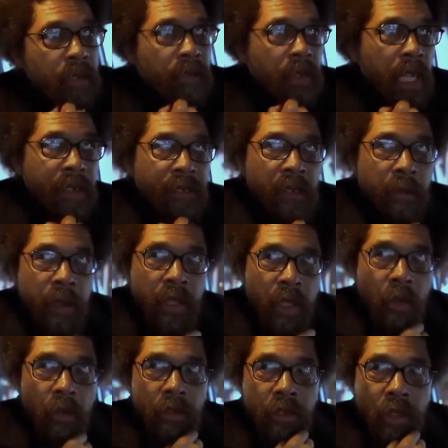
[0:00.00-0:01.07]
Philosophy must
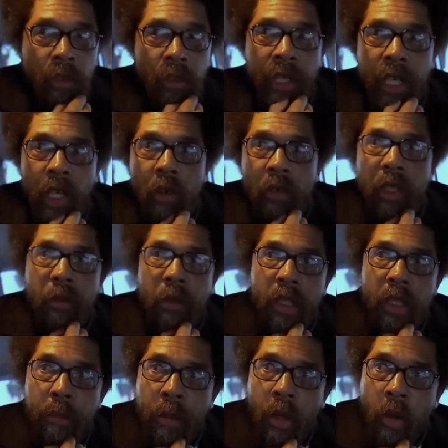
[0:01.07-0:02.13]
go to school not only with
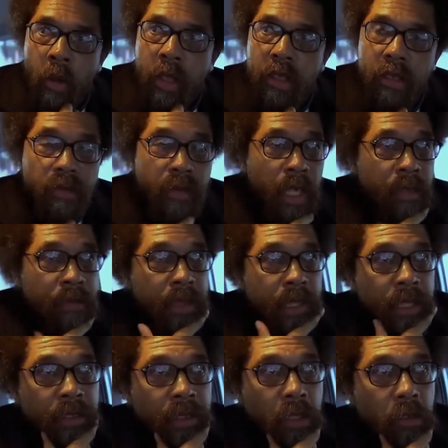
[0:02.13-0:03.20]
the poets, philosophy
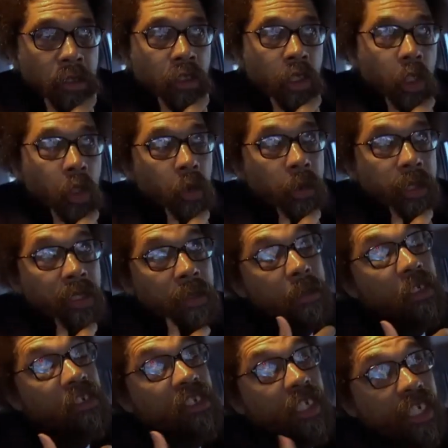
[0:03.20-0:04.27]
needs to go to school with the
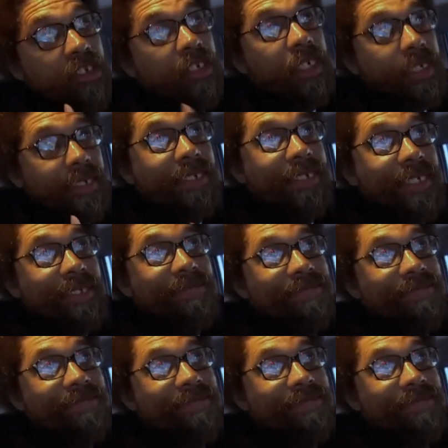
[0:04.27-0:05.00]
musicians.